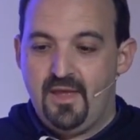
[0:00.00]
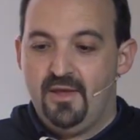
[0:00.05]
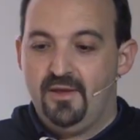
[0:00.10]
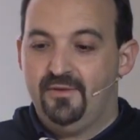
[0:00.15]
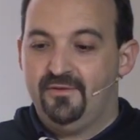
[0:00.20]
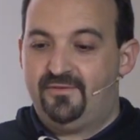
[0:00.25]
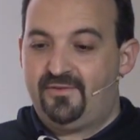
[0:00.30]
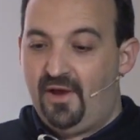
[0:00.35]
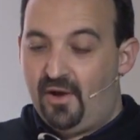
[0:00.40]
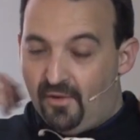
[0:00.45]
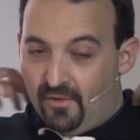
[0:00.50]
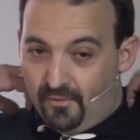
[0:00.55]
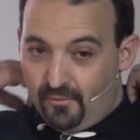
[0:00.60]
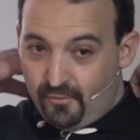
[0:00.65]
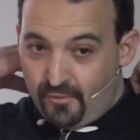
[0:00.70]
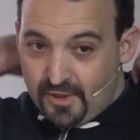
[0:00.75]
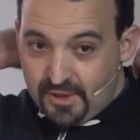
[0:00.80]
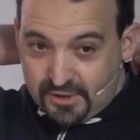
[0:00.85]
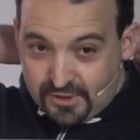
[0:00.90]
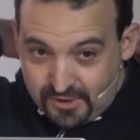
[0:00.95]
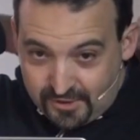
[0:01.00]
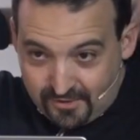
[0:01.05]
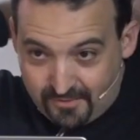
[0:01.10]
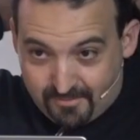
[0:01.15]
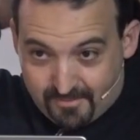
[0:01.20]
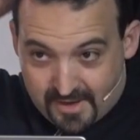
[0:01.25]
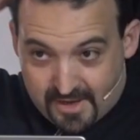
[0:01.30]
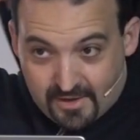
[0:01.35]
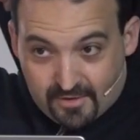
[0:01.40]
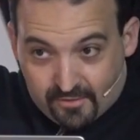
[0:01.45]
So we
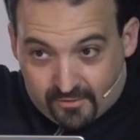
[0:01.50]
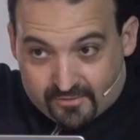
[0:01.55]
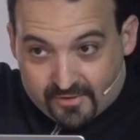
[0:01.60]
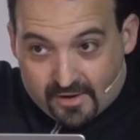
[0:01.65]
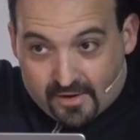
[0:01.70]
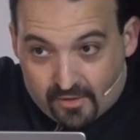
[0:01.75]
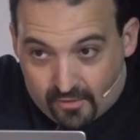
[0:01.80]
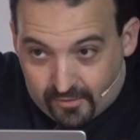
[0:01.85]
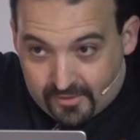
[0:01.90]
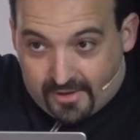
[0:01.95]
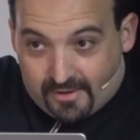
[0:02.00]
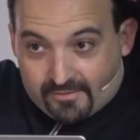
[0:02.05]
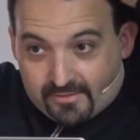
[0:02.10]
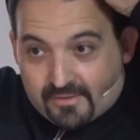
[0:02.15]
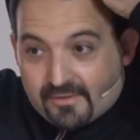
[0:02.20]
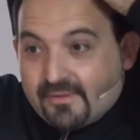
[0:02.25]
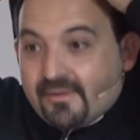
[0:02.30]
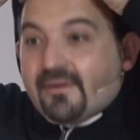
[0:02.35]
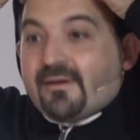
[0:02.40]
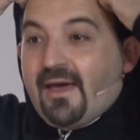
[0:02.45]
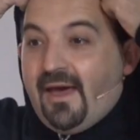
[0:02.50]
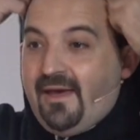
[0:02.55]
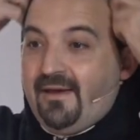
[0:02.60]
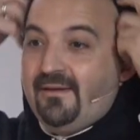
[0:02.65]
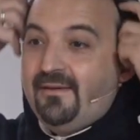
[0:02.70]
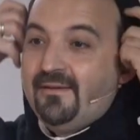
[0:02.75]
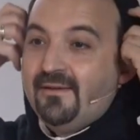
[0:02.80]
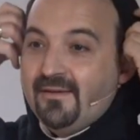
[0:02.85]
shouldn't be using hoodies, okay?